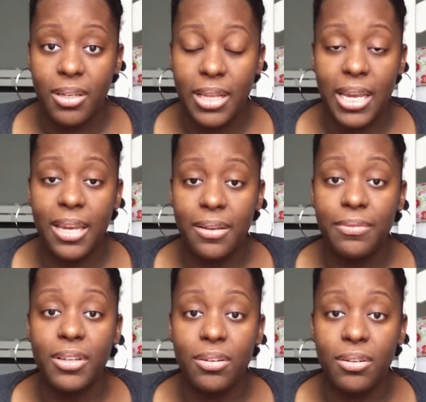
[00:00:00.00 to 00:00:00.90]
Like,
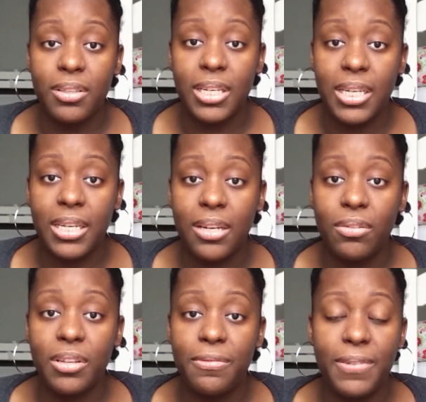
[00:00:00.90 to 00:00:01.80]
it literally,
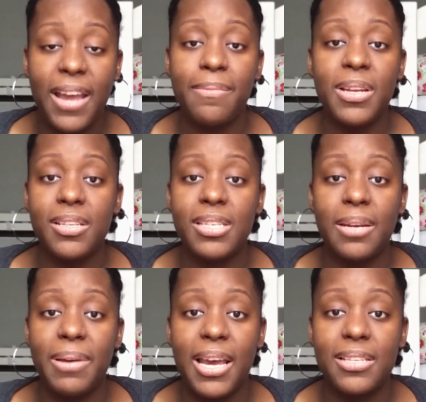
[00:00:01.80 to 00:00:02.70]
only 5 minutes
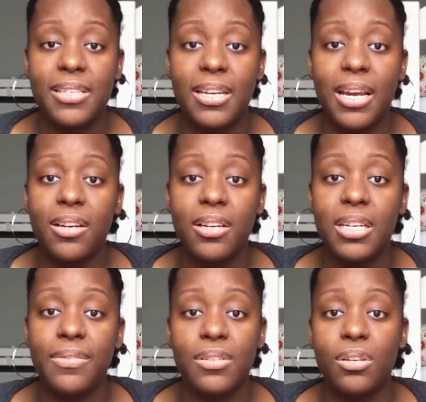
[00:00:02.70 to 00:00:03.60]
had passed, and I
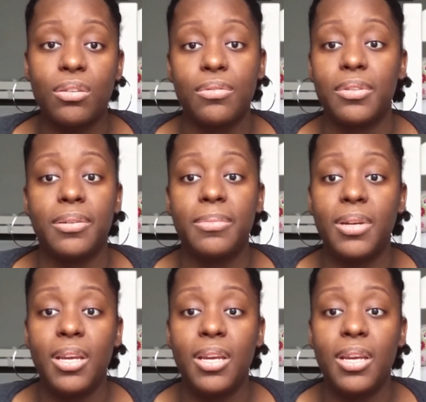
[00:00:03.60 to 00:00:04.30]
couldn't even talk through them.